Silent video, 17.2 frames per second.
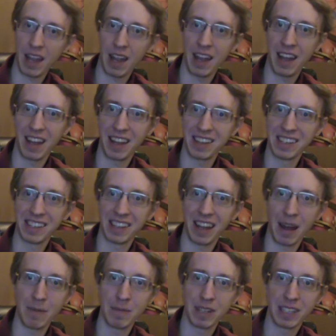And
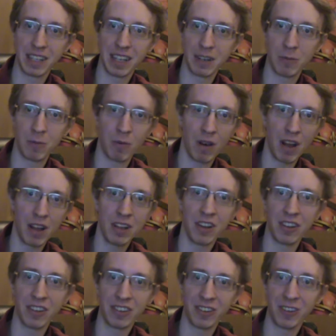I'm just like, why
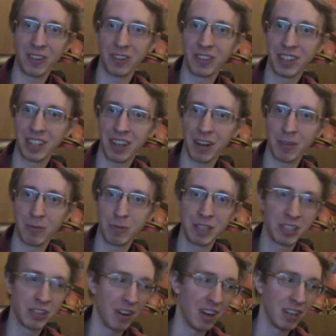on earth are
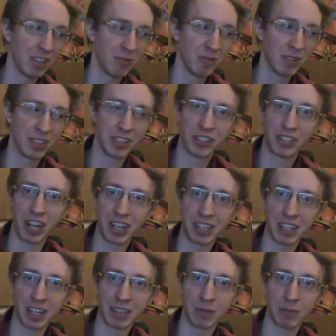we trying to
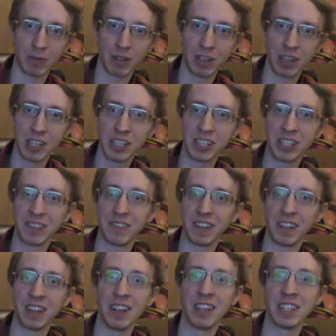inject, like, religious
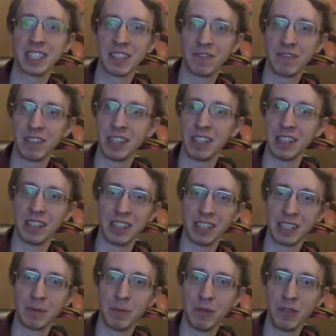philosophy into
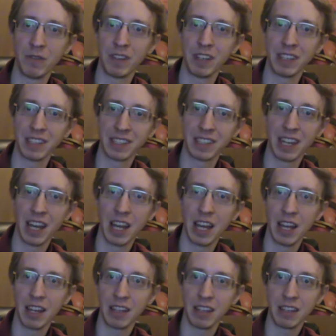these movies?
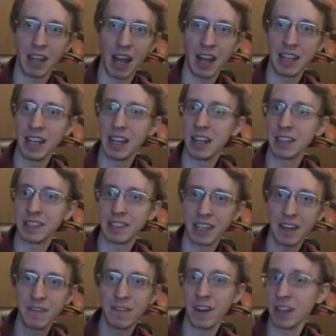I get
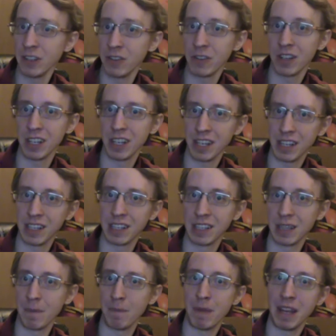sci-fi usually
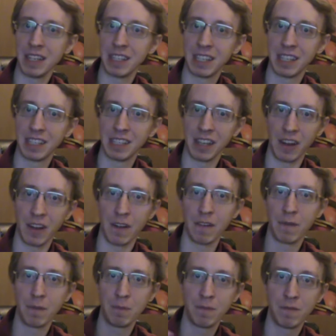is the basis
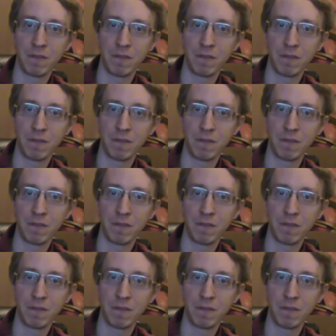of